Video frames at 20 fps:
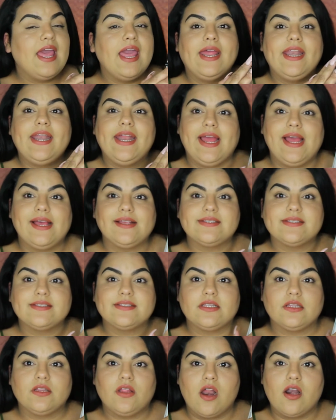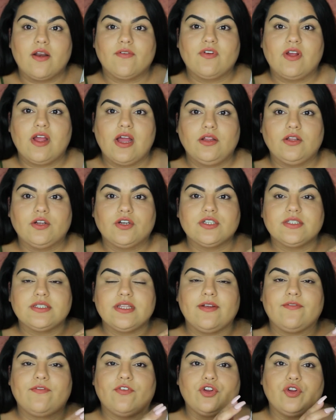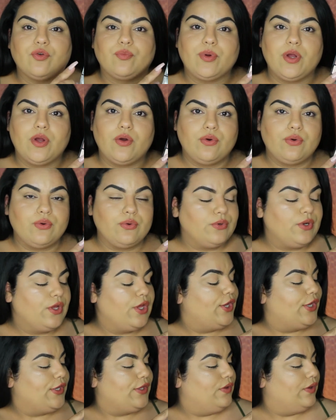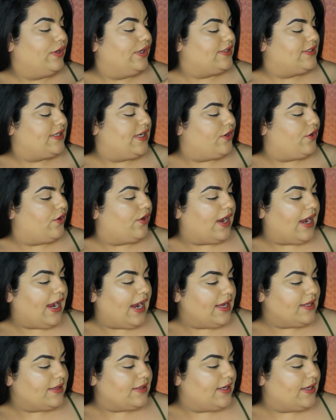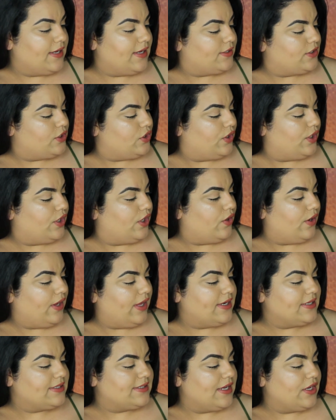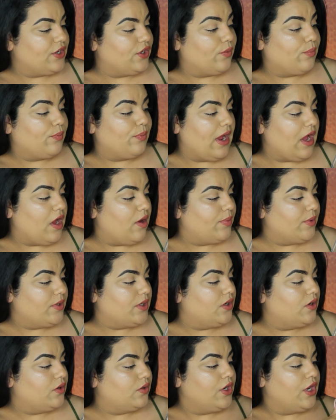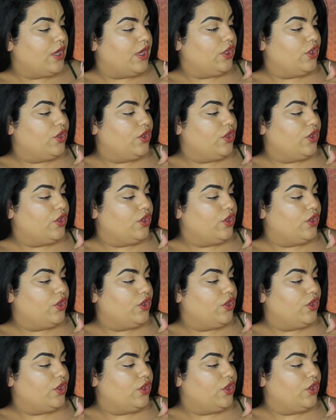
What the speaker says: And it has a lot of colors, like for your bone, you could set your eyelid, you can go ahead and set your brow bone.